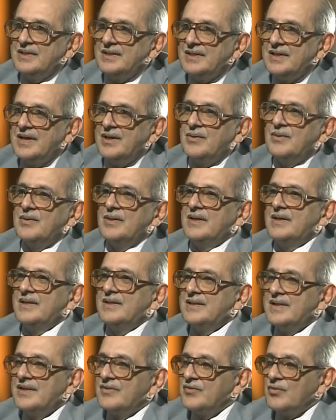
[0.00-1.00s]
Now,
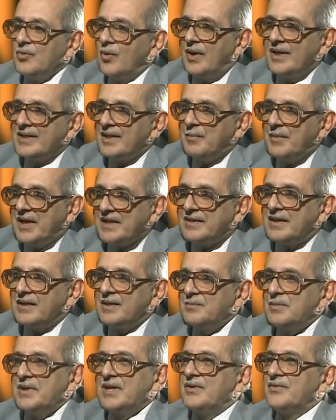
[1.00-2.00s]
there's no other
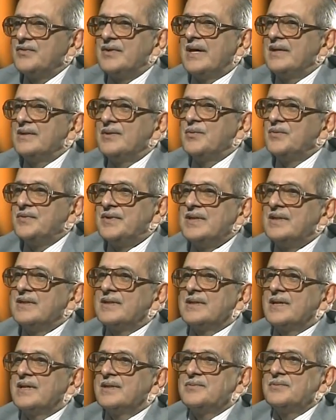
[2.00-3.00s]
method, because I don't think
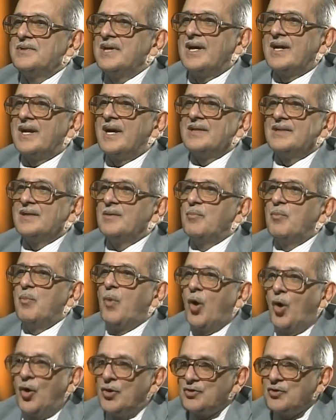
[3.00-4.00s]
that we are either
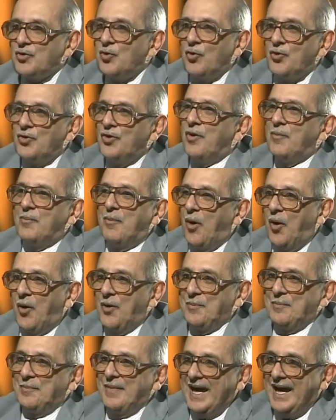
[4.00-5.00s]
born good or
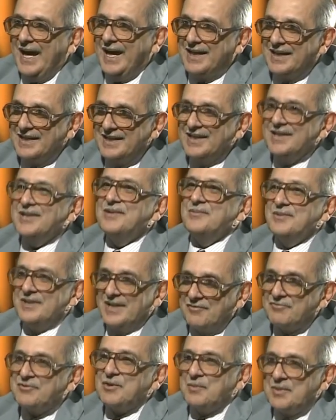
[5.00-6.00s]
born bad. We
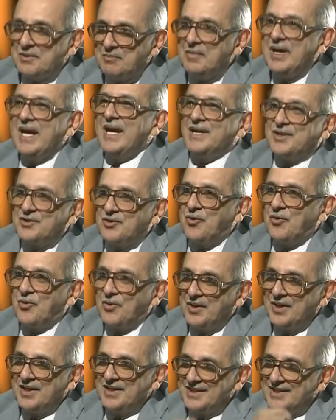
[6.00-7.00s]
have to be made
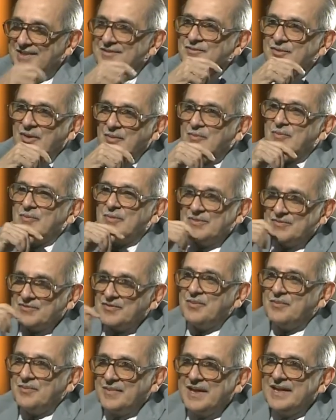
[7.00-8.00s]
good
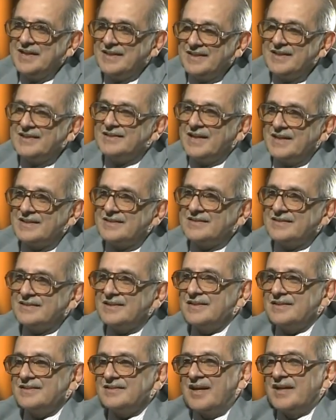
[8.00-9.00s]
from anything that
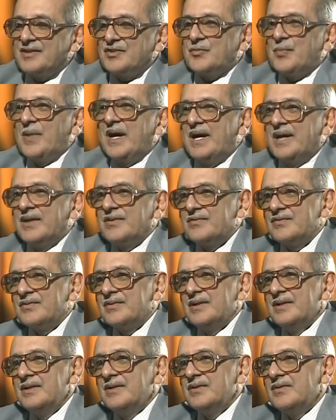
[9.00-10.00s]
transpires.
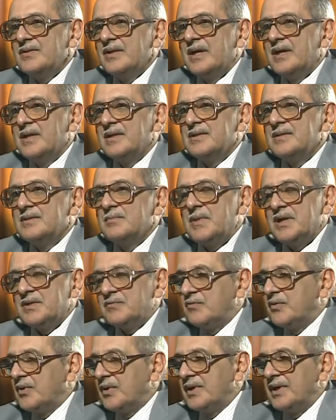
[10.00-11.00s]

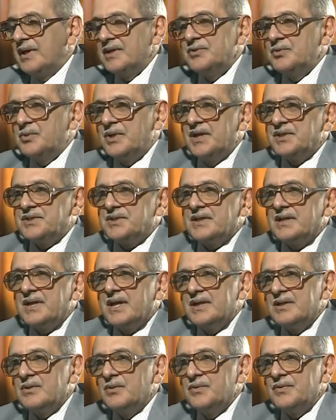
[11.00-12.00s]
But for education,
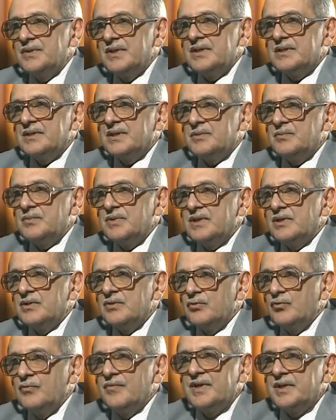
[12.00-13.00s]
I don't think that we can
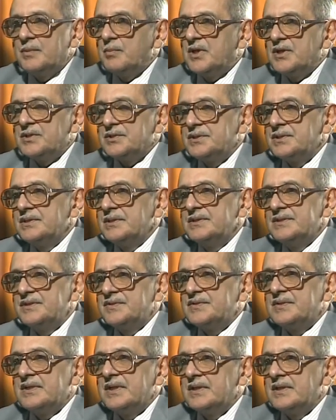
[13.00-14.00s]
do very much in
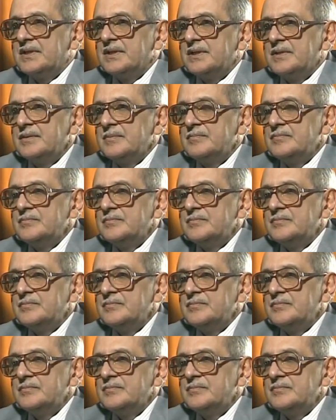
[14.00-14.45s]
this country.